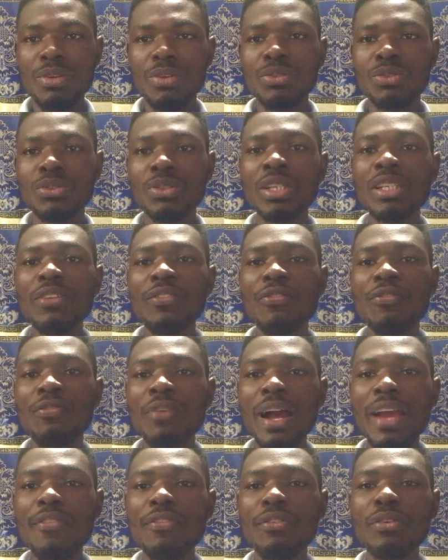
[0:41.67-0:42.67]
Trade
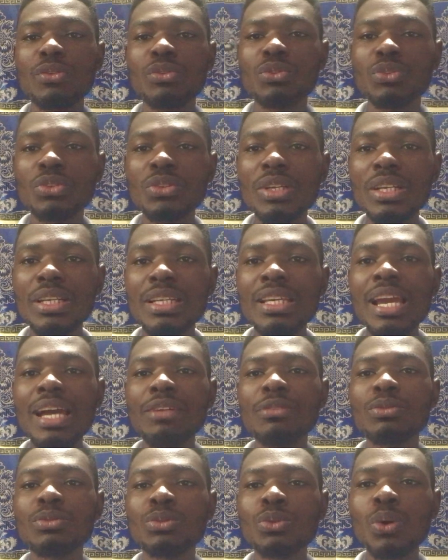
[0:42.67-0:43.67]
$5 trillion
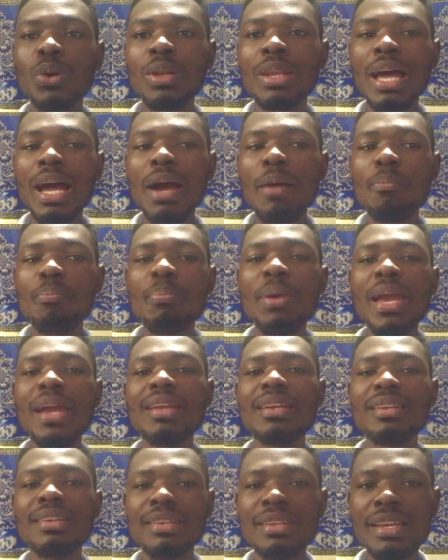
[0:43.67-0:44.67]
per
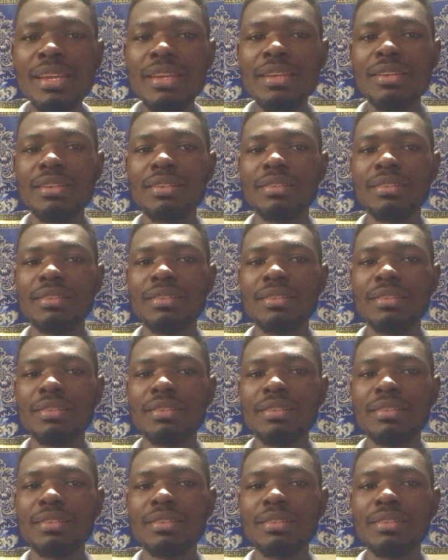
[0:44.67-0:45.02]
day.